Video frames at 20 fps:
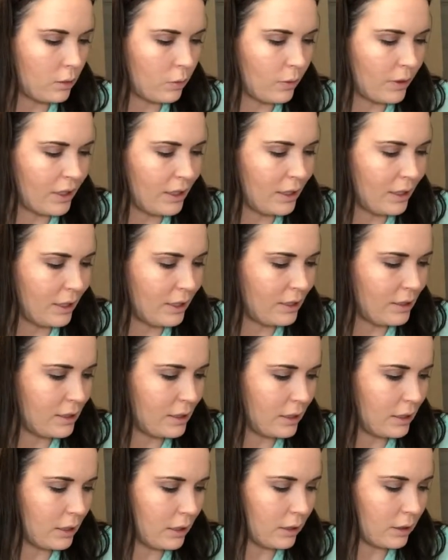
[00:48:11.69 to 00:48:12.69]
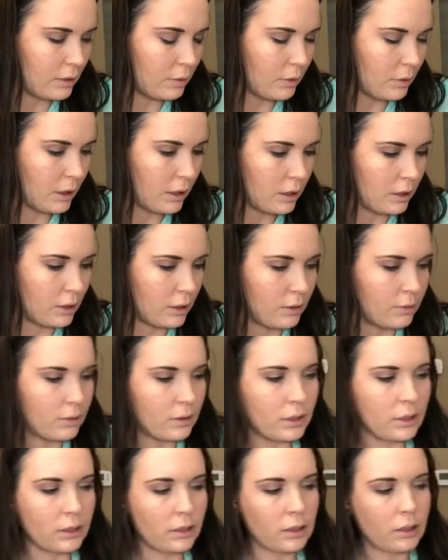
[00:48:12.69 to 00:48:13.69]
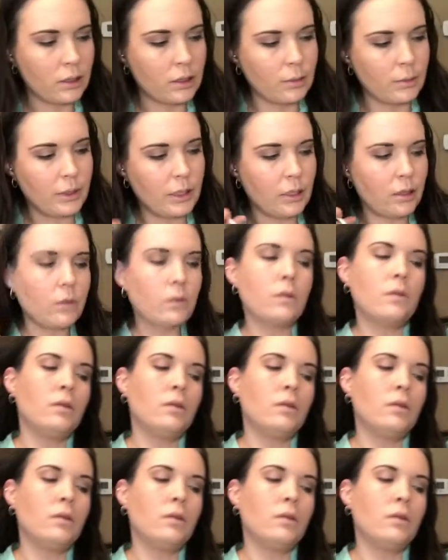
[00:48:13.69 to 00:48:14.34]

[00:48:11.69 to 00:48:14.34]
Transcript: Where is the next product I was going to talk about?